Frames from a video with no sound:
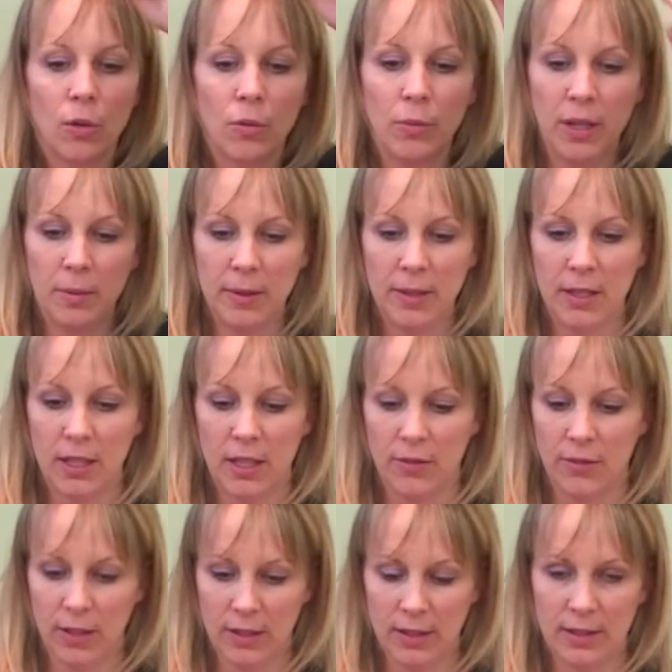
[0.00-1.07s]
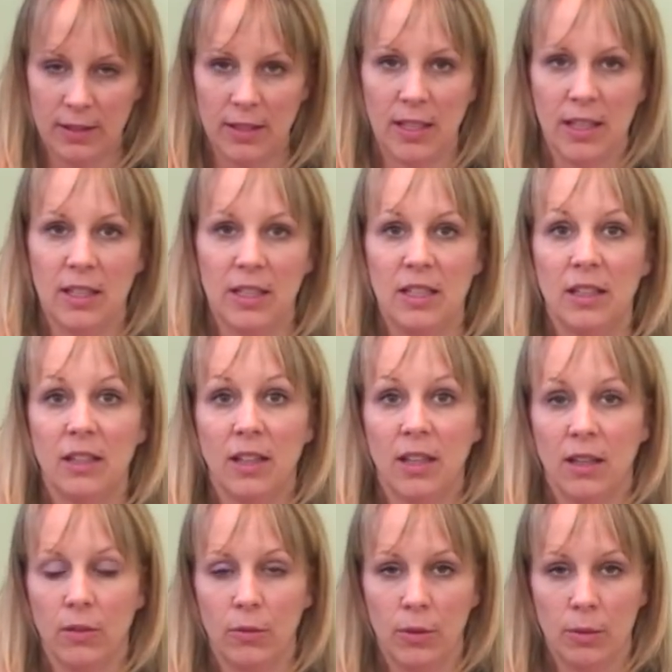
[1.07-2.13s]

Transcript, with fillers: Maybe even sitting kneeling